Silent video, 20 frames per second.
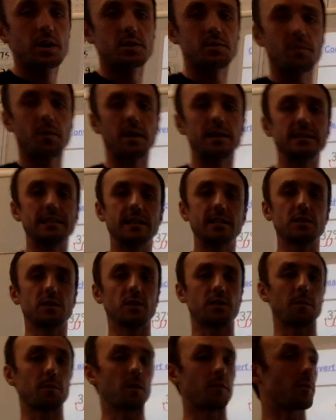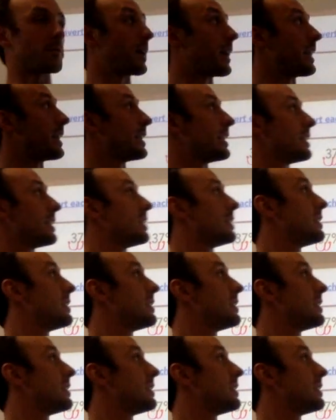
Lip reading: So if I'm going from a